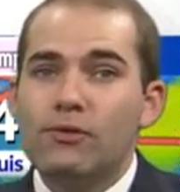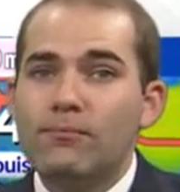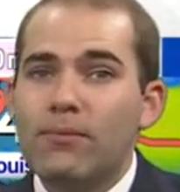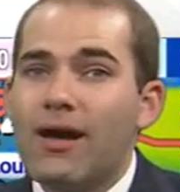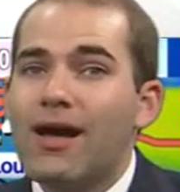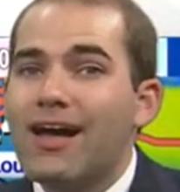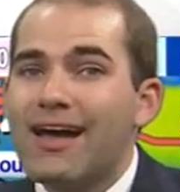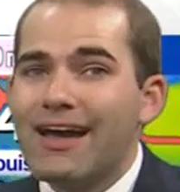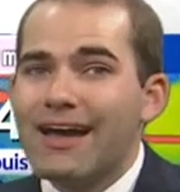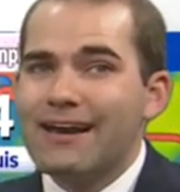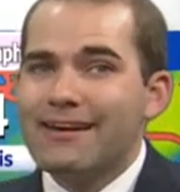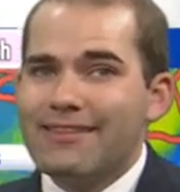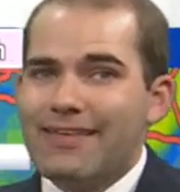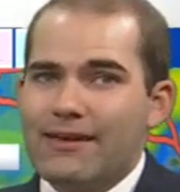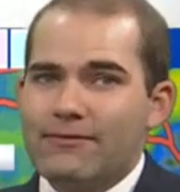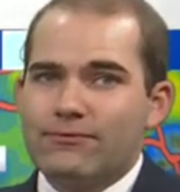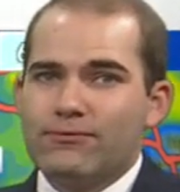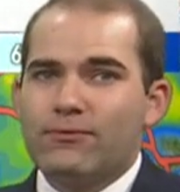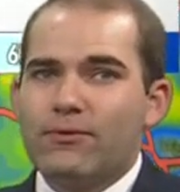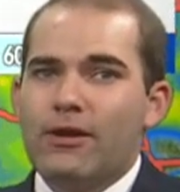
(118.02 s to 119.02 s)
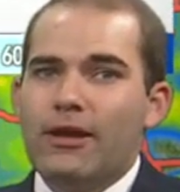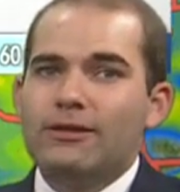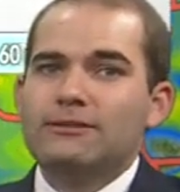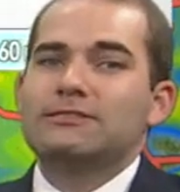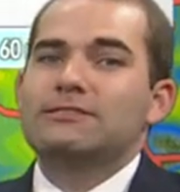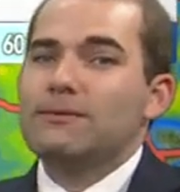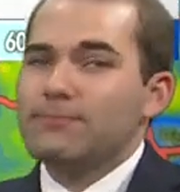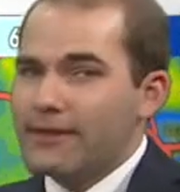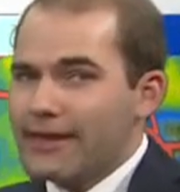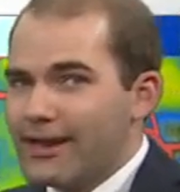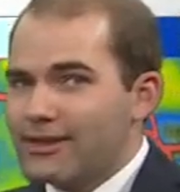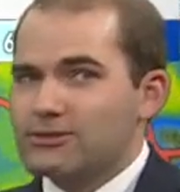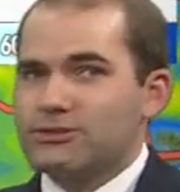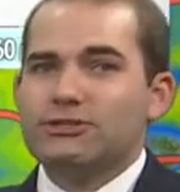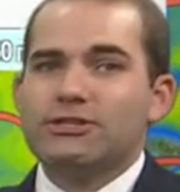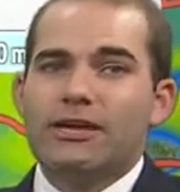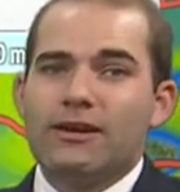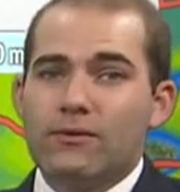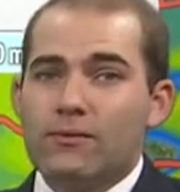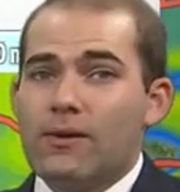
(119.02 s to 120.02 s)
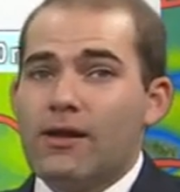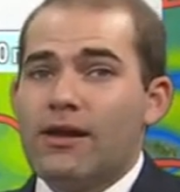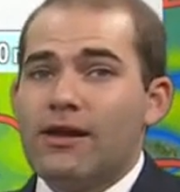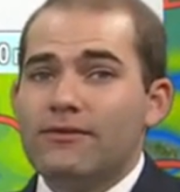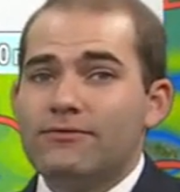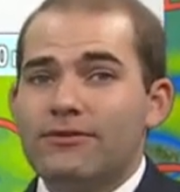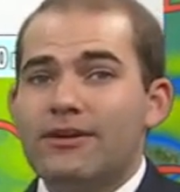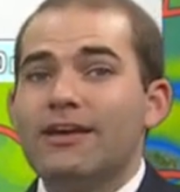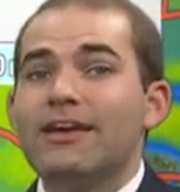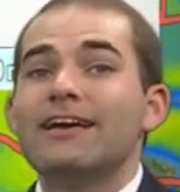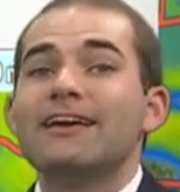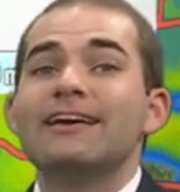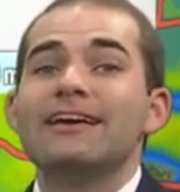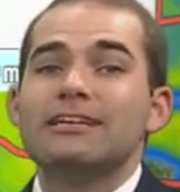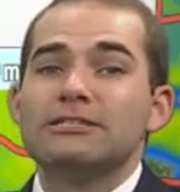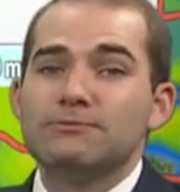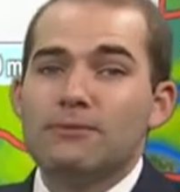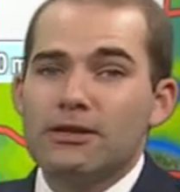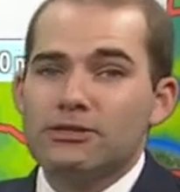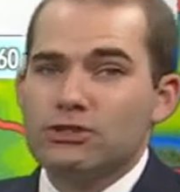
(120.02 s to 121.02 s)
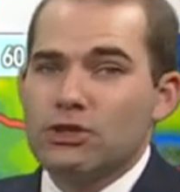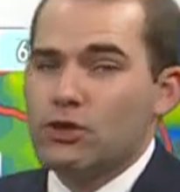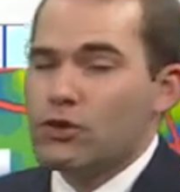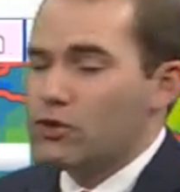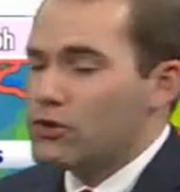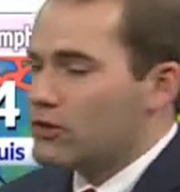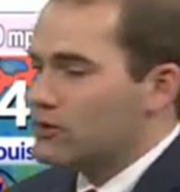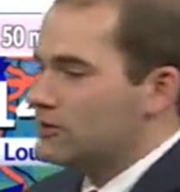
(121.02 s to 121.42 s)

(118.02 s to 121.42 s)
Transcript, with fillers: behind that front. Something else is going to arrive is much cooler